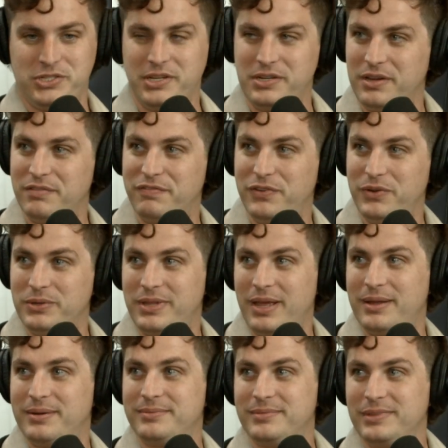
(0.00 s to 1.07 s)
Indian food
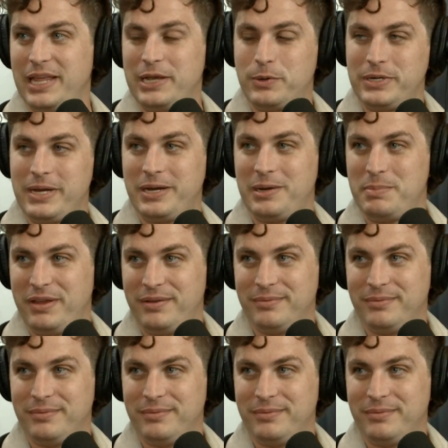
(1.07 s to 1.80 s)
that liquidated me.